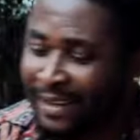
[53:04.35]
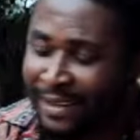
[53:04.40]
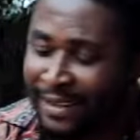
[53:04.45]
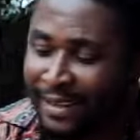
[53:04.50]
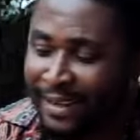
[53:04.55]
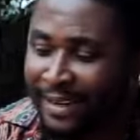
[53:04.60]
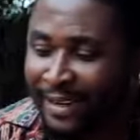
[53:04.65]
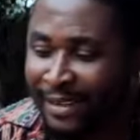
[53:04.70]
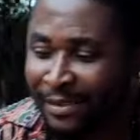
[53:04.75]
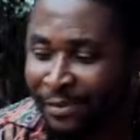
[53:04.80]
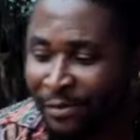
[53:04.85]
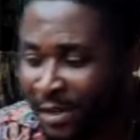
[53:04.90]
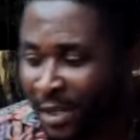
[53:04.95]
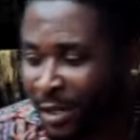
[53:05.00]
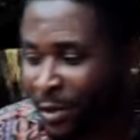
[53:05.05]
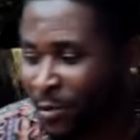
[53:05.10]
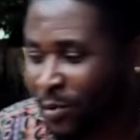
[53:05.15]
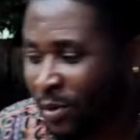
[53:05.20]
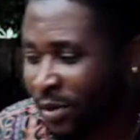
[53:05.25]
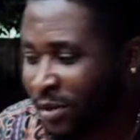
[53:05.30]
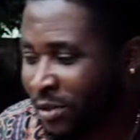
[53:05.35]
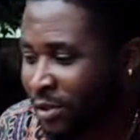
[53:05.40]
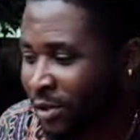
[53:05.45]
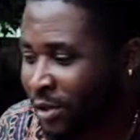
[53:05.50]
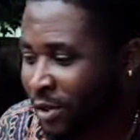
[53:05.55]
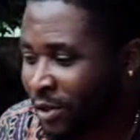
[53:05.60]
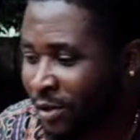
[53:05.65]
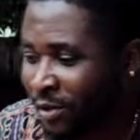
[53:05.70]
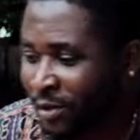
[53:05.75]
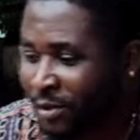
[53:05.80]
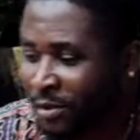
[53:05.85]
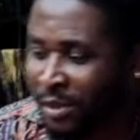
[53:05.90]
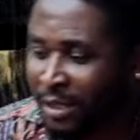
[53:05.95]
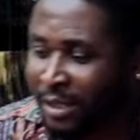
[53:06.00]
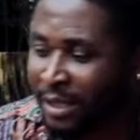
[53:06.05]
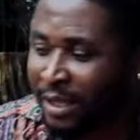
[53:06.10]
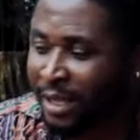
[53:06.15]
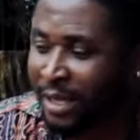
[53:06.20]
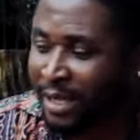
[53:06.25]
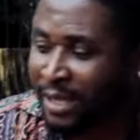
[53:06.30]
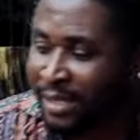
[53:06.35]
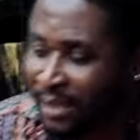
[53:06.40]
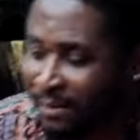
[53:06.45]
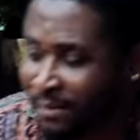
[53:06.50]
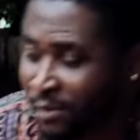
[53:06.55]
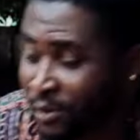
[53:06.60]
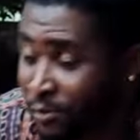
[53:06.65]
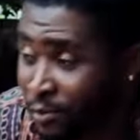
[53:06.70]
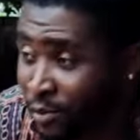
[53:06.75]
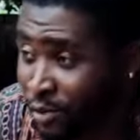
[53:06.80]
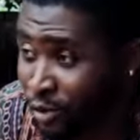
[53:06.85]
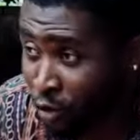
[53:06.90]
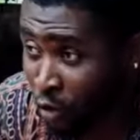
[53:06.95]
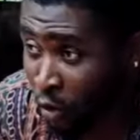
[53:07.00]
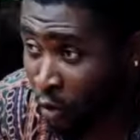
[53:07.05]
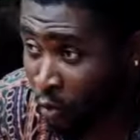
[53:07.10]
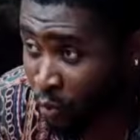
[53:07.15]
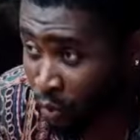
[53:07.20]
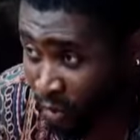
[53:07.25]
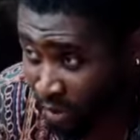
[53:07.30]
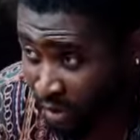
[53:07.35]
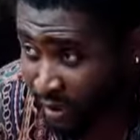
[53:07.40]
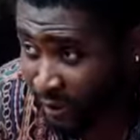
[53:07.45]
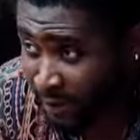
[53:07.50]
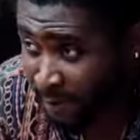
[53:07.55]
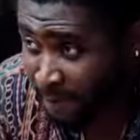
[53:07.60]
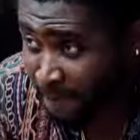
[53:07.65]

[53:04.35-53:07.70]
I really want to know the things I'm supposed to come